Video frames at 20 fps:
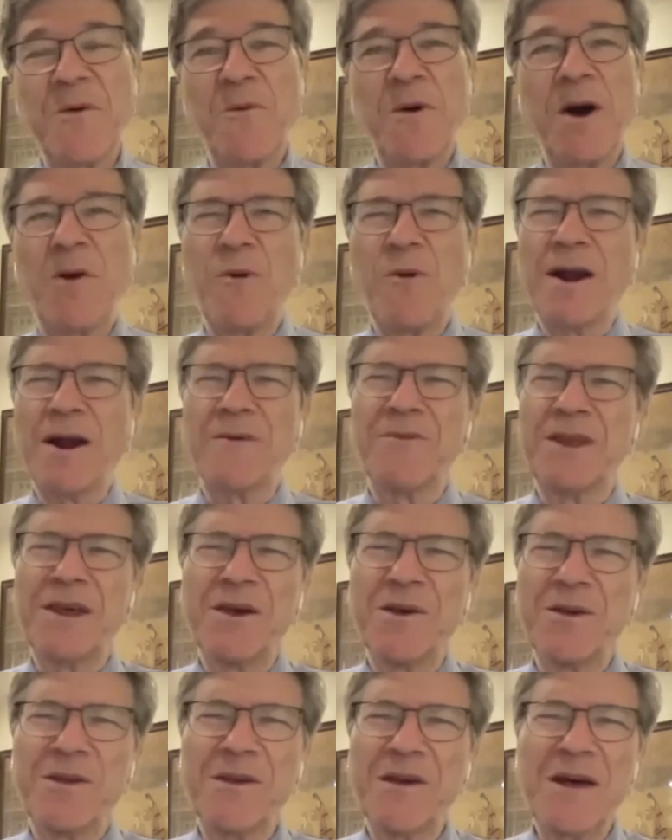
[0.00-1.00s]
Well, one of
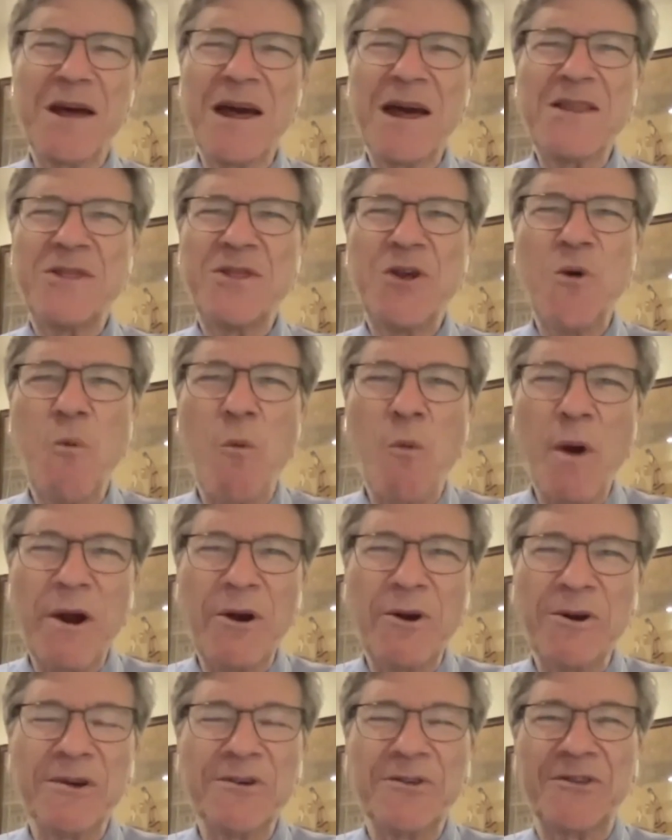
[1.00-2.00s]
the
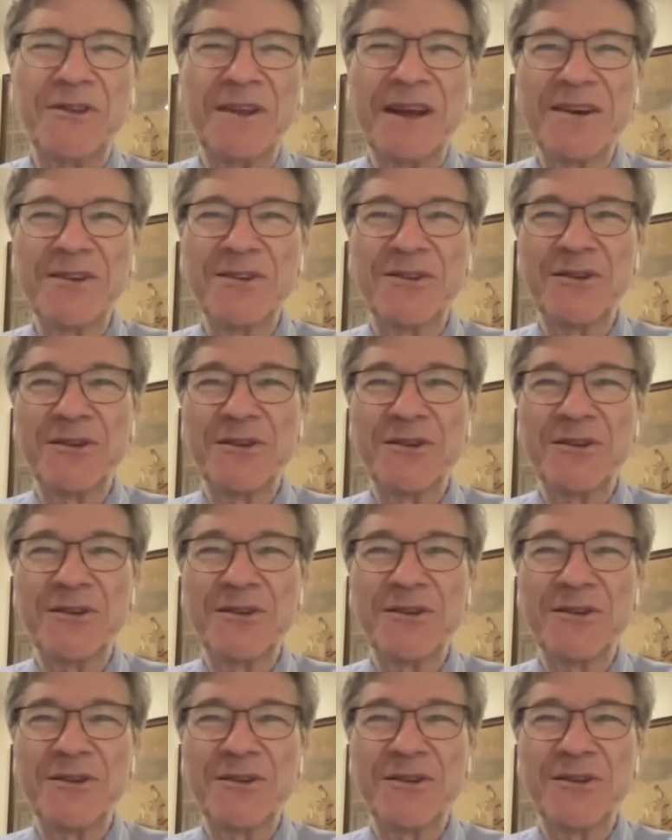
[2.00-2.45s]
weirdest things